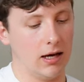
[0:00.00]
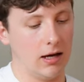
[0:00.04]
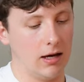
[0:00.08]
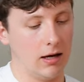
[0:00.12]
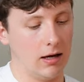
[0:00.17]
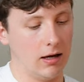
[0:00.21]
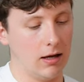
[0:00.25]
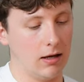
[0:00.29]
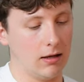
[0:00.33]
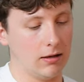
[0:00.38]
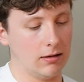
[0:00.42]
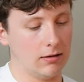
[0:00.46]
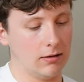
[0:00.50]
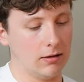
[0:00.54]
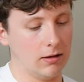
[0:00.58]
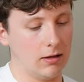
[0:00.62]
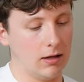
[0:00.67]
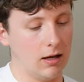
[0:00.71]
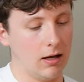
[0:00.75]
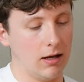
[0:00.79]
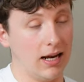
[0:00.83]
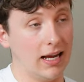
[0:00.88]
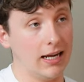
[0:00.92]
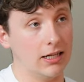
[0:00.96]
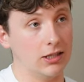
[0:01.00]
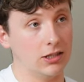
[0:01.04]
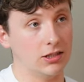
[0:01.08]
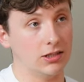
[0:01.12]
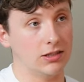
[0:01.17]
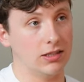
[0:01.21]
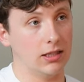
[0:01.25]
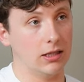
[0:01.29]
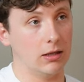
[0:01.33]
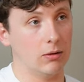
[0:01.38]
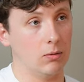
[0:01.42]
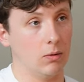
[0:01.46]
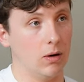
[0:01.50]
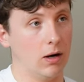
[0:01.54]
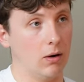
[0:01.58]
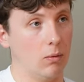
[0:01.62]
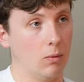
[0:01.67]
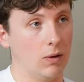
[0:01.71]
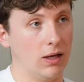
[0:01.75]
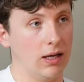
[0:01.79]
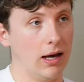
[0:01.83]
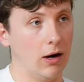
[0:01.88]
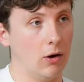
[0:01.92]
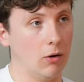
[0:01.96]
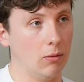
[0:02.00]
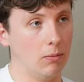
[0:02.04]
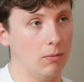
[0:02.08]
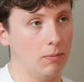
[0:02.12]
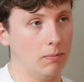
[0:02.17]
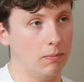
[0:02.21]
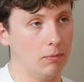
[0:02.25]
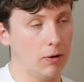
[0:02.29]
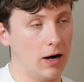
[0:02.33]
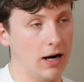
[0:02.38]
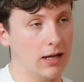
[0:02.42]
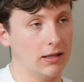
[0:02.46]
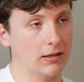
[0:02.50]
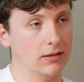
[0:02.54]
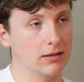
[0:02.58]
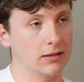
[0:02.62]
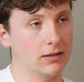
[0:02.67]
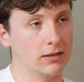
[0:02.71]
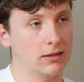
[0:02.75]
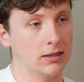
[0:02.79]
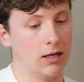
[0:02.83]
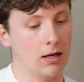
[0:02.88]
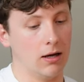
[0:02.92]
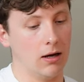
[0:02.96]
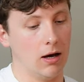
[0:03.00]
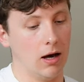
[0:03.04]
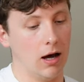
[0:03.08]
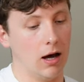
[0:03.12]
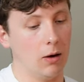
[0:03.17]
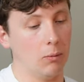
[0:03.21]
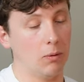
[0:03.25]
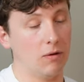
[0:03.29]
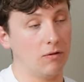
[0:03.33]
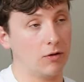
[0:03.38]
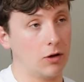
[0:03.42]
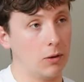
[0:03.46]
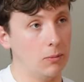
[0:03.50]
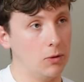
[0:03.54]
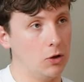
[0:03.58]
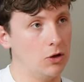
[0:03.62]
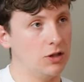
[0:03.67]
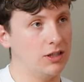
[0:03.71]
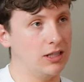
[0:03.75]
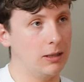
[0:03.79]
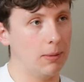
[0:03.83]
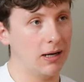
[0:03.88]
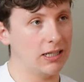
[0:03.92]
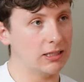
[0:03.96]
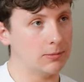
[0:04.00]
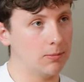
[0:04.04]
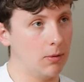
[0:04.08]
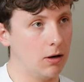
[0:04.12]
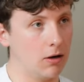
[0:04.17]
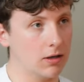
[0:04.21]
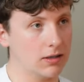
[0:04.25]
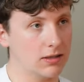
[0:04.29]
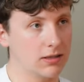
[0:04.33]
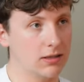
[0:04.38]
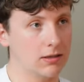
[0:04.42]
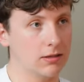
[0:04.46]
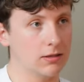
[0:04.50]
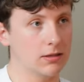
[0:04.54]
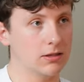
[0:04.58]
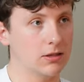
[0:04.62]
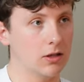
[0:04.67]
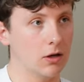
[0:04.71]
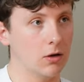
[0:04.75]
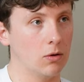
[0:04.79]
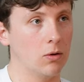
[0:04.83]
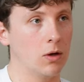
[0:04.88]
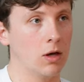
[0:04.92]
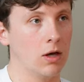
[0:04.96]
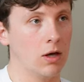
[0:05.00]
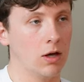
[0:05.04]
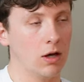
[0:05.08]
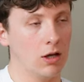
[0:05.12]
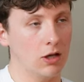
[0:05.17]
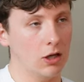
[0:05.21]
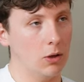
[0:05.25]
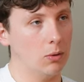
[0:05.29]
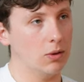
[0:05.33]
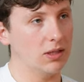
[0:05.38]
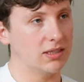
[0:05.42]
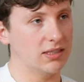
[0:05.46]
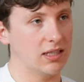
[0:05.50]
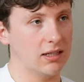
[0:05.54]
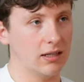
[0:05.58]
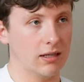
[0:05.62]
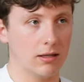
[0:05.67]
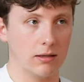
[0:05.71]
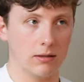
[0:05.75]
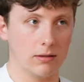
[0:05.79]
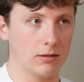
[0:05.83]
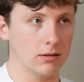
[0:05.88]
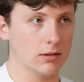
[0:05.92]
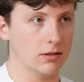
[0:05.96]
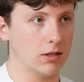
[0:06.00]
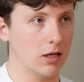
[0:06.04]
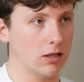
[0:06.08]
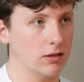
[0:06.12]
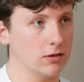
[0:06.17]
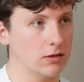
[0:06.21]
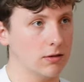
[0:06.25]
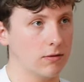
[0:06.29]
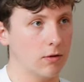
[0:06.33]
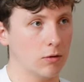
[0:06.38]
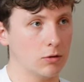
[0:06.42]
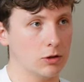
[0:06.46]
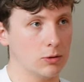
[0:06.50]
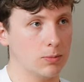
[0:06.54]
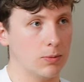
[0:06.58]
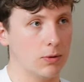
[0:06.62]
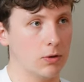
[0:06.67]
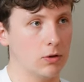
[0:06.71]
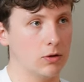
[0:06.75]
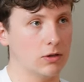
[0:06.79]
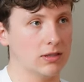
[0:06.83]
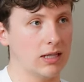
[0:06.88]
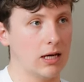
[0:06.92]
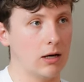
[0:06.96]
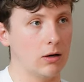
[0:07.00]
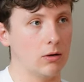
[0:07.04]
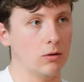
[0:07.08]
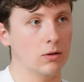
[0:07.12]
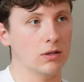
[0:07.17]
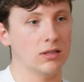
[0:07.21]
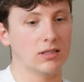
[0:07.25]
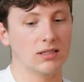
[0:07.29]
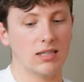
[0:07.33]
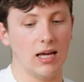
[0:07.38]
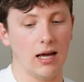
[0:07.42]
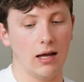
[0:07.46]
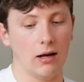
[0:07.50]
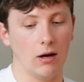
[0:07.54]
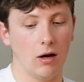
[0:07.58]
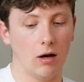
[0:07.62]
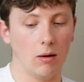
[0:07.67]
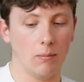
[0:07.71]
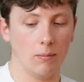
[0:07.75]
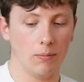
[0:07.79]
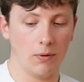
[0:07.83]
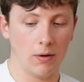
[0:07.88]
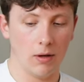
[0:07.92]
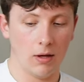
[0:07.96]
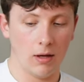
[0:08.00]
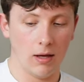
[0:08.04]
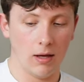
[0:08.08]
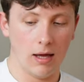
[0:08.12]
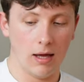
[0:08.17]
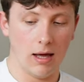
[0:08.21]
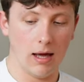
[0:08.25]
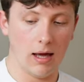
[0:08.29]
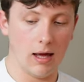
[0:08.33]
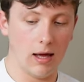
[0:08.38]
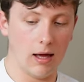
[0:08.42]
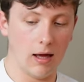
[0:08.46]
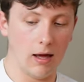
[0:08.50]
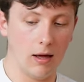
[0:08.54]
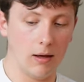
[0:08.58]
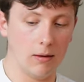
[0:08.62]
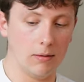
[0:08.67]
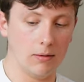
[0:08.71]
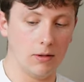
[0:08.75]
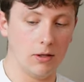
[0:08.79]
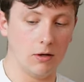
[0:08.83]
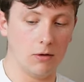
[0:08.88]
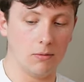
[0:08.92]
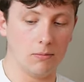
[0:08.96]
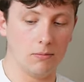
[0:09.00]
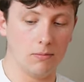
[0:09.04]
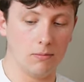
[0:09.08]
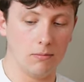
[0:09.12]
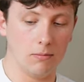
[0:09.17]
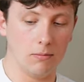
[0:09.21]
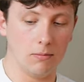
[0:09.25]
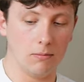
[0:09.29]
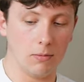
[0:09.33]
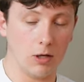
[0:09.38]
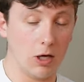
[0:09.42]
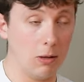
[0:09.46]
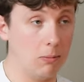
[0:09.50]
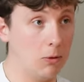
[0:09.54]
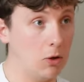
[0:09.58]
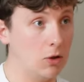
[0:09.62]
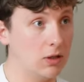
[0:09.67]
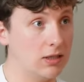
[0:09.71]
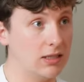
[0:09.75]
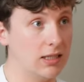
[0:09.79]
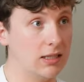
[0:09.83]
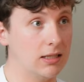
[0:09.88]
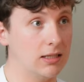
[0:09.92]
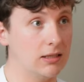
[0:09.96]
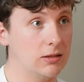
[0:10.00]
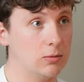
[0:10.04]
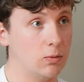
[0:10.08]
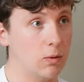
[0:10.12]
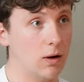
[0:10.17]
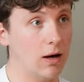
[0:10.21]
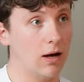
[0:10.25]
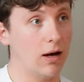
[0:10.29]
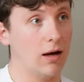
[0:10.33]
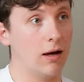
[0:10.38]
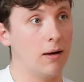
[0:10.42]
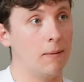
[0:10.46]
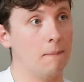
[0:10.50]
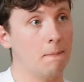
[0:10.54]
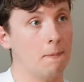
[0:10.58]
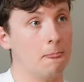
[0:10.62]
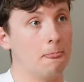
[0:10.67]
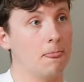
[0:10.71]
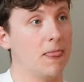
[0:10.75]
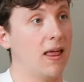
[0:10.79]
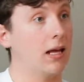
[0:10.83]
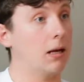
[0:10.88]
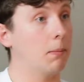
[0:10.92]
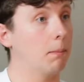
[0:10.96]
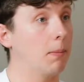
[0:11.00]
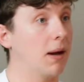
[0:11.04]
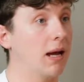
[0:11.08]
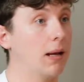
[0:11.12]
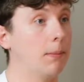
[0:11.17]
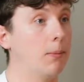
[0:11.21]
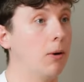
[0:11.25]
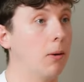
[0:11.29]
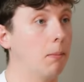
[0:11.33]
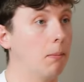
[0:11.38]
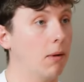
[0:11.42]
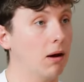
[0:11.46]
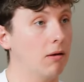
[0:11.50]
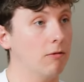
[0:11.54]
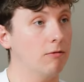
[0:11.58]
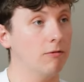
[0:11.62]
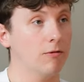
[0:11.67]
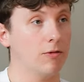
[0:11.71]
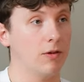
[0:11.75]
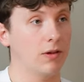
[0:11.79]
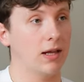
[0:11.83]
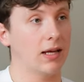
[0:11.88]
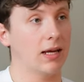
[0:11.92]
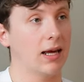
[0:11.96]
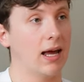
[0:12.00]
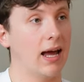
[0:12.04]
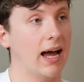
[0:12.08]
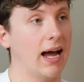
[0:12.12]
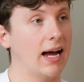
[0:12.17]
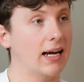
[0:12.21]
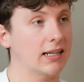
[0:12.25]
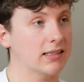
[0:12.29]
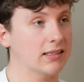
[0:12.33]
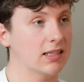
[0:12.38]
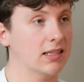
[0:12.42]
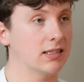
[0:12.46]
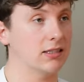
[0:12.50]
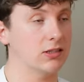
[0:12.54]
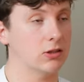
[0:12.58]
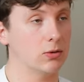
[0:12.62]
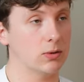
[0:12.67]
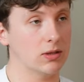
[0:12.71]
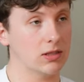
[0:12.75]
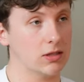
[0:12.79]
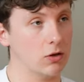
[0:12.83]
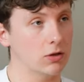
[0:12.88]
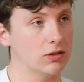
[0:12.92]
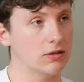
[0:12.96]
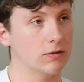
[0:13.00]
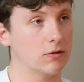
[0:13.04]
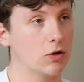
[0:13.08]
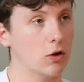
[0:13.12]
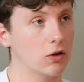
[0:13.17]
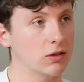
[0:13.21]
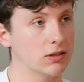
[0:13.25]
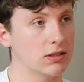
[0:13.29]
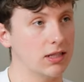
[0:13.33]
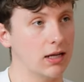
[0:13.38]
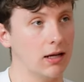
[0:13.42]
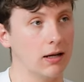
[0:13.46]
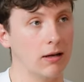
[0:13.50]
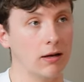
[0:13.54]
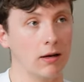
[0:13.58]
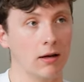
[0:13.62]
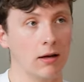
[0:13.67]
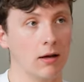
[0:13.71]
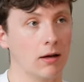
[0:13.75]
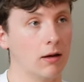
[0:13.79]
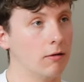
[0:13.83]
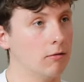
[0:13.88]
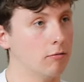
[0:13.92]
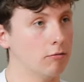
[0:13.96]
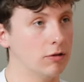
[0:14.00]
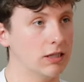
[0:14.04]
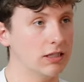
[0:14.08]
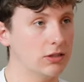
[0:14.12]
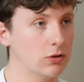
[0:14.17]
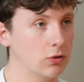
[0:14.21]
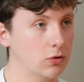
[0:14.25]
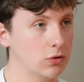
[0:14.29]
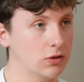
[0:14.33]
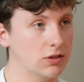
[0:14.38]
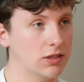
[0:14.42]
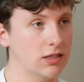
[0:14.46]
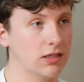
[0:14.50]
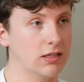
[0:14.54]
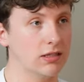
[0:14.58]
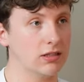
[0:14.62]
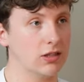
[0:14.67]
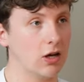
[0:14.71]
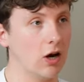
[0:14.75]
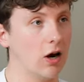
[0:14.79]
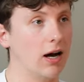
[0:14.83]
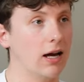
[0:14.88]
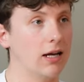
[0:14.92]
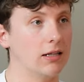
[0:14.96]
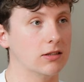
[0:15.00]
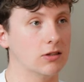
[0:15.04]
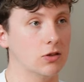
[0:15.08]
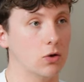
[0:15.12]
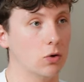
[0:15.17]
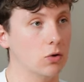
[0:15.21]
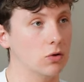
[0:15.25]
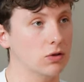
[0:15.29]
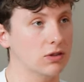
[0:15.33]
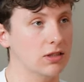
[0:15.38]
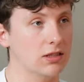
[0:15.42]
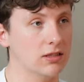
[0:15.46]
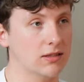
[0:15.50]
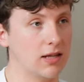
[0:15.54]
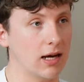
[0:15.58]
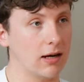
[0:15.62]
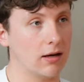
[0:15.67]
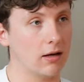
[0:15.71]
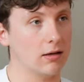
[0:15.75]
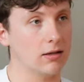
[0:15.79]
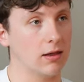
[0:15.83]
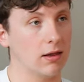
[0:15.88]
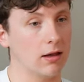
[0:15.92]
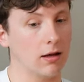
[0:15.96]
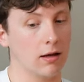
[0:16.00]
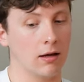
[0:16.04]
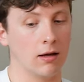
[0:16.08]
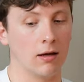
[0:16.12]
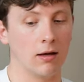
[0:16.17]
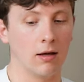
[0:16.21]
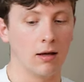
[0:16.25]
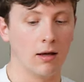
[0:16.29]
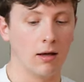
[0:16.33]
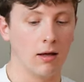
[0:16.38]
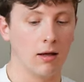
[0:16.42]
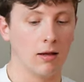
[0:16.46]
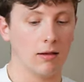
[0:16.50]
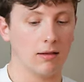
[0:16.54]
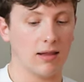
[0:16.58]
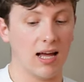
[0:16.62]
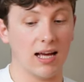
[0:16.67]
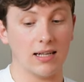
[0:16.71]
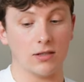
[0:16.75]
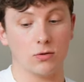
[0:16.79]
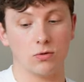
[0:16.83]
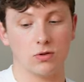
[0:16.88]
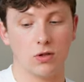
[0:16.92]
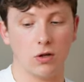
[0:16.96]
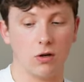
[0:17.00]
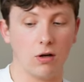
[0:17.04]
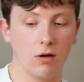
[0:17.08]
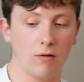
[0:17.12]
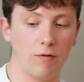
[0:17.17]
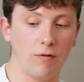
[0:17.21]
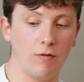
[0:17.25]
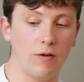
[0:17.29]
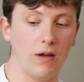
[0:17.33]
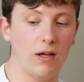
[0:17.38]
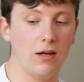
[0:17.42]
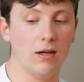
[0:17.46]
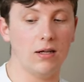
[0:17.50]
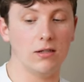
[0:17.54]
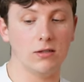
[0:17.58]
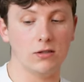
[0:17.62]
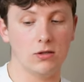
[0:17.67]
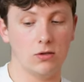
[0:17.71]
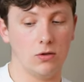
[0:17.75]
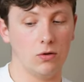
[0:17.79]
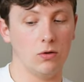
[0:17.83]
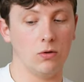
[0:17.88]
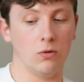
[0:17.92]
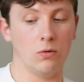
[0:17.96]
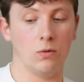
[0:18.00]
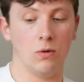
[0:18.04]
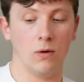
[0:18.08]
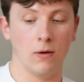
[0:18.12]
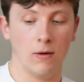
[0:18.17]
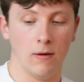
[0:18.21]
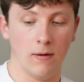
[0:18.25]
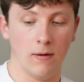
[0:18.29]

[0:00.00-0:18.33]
an agency where we help brands with community-based marketing. So you would have seen it, tons of entrepreneurs now setting up, you know, communities where they can pay per month and they get access to exclusive content, resources, guides, courses, that kind of thing. That's also going to feed into